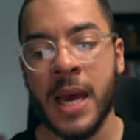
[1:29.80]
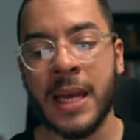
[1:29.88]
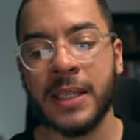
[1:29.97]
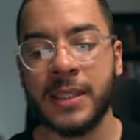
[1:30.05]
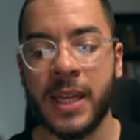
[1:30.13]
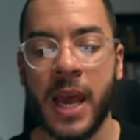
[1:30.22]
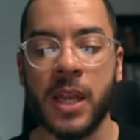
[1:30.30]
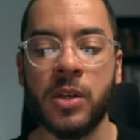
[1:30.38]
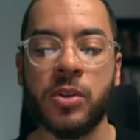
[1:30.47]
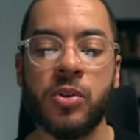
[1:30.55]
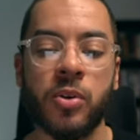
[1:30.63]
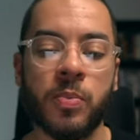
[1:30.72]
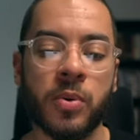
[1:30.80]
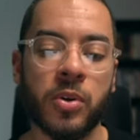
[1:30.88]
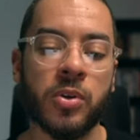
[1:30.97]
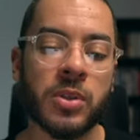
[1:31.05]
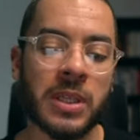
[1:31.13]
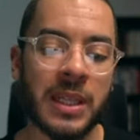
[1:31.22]
tend to
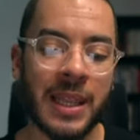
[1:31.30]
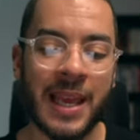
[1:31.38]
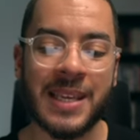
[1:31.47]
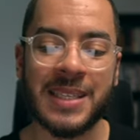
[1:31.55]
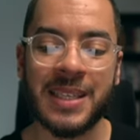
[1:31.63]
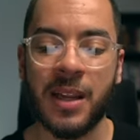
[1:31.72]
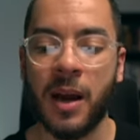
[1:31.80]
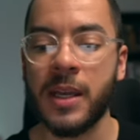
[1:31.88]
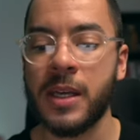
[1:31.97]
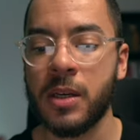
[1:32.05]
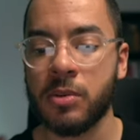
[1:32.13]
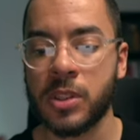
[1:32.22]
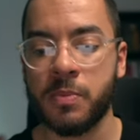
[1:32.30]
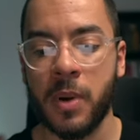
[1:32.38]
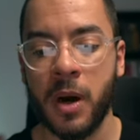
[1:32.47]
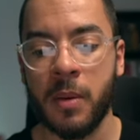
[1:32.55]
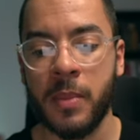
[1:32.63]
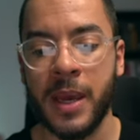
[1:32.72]
produce less than ideal
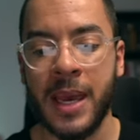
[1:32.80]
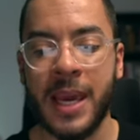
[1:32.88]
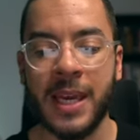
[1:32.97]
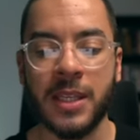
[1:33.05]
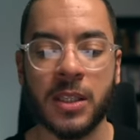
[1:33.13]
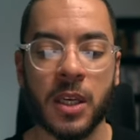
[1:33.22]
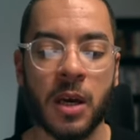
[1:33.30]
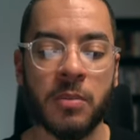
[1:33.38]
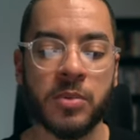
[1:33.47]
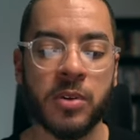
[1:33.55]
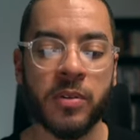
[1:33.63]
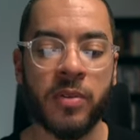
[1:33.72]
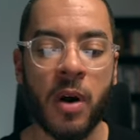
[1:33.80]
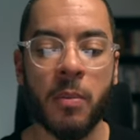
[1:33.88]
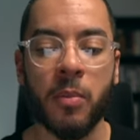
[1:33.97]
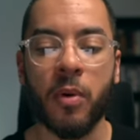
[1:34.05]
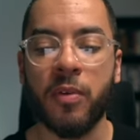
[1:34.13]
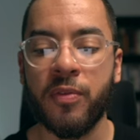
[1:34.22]
sperm in terms of
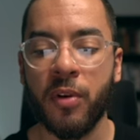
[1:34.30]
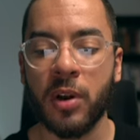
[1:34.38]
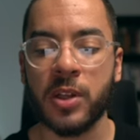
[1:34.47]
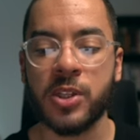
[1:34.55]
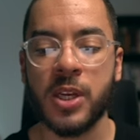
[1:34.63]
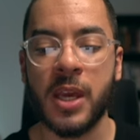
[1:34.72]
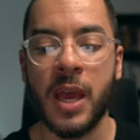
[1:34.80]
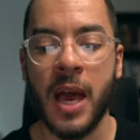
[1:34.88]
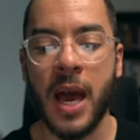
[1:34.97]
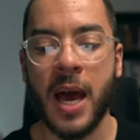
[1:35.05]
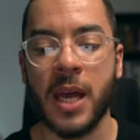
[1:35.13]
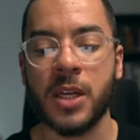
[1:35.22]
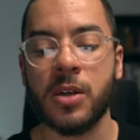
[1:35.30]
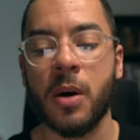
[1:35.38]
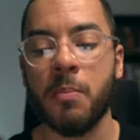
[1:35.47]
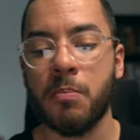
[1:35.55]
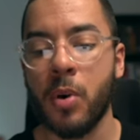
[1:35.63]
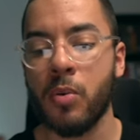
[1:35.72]
morphology and
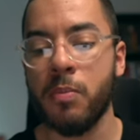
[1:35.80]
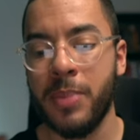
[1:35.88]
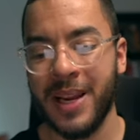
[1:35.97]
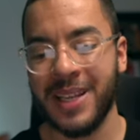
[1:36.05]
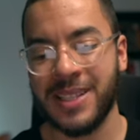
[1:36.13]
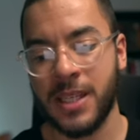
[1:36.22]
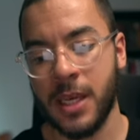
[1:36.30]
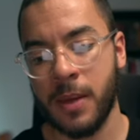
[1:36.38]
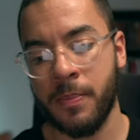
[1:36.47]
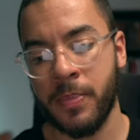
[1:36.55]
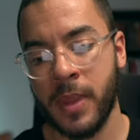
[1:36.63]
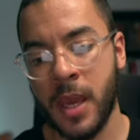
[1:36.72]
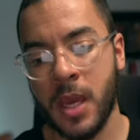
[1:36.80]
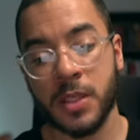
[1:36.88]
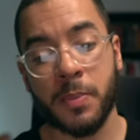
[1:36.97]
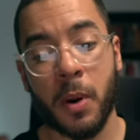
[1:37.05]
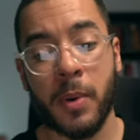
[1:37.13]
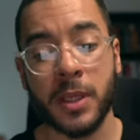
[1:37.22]
mobility.
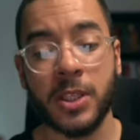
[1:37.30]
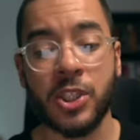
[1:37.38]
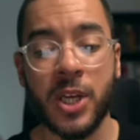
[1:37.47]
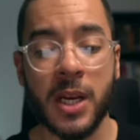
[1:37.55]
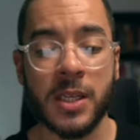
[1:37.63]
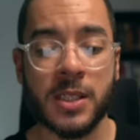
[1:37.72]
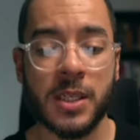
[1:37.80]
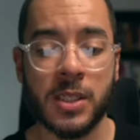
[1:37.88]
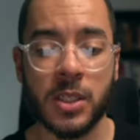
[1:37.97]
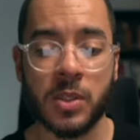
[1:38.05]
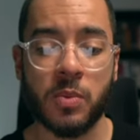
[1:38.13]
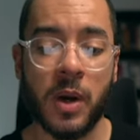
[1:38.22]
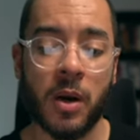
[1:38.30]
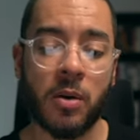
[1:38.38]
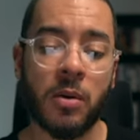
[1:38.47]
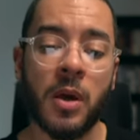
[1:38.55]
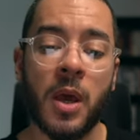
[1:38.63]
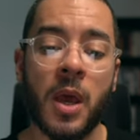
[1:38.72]
Spermatogenesis as
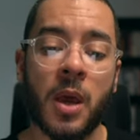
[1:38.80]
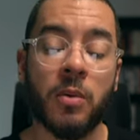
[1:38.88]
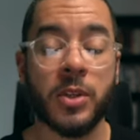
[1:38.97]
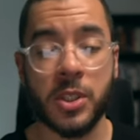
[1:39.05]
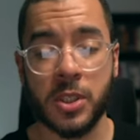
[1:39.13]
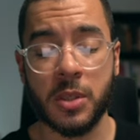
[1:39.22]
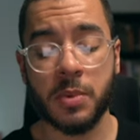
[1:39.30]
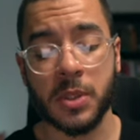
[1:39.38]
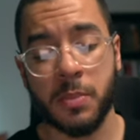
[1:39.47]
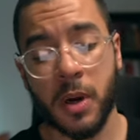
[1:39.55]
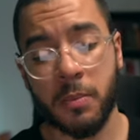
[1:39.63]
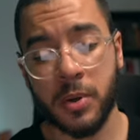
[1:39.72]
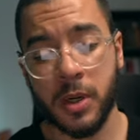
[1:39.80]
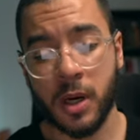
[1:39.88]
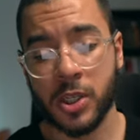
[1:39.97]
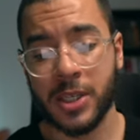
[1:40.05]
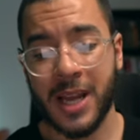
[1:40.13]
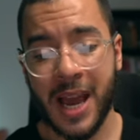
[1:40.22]
well, which is the sperm
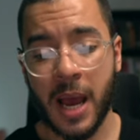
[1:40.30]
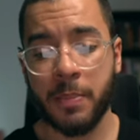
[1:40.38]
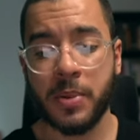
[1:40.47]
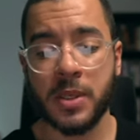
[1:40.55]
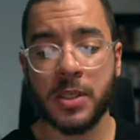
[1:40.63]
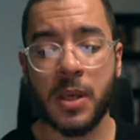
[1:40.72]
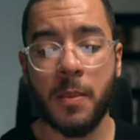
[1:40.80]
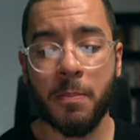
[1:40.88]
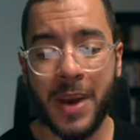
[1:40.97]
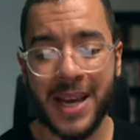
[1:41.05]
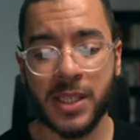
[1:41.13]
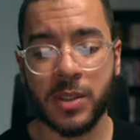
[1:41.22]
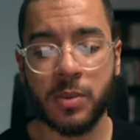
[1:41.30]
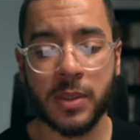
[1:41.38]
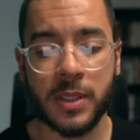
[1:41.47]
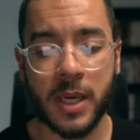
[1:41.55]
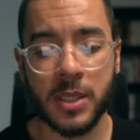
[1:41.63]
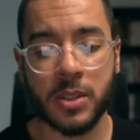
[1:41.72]
production, happens best when
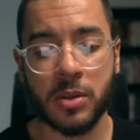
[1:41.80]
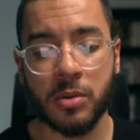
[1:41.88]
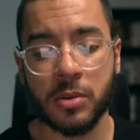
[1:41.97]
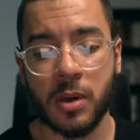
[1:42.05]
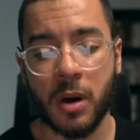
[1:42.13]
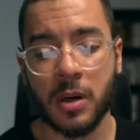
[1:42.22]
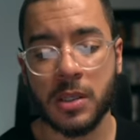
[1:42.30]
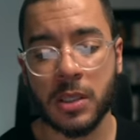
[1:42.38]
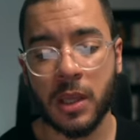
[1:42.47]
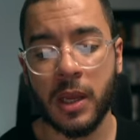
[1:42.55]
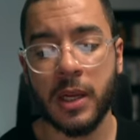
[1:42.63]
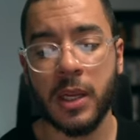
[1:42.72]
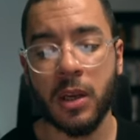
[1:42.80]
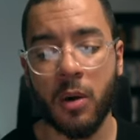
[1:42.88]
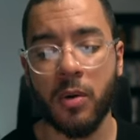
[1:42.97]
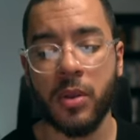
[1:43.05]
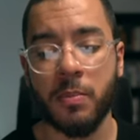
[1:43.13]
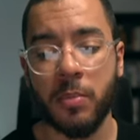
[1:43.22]
testicles are slightly lower
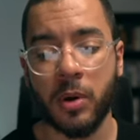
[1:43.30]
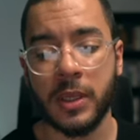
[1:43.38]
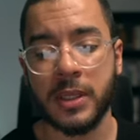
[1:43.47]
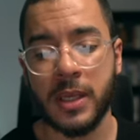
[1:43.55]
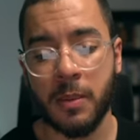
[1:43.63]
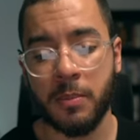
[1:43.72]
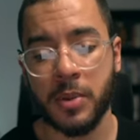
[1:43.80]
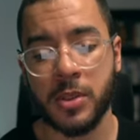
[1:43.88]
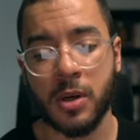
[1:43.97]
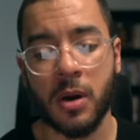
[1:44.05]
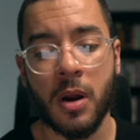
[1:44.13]
than body temperature,